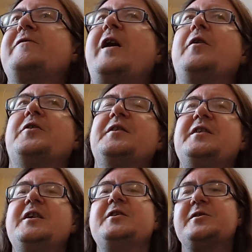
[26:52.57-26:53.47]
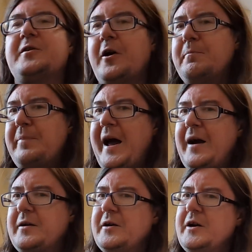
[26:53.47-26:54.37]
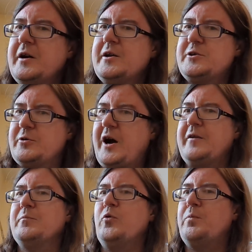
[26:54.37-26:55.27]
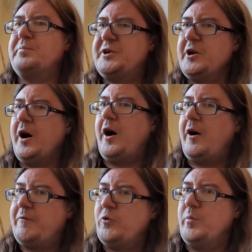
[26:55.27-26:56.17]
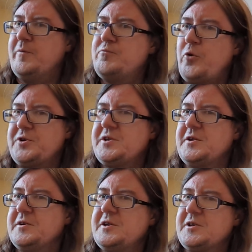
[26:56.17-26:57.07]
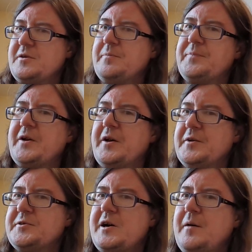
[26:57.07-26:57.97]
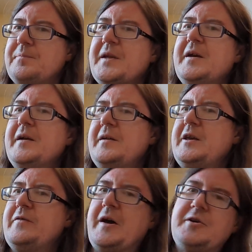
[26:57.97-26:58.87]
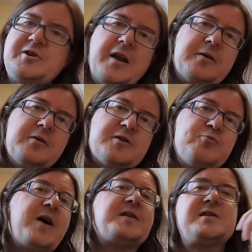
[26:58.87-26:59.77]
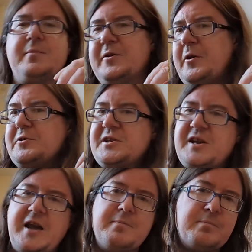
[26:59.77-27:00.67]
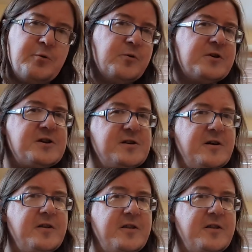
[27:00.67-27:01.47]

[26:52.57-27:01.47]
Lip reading: who felt the need to go back to a kind of more pure form of Protestantism. And evangelicals read some of those same books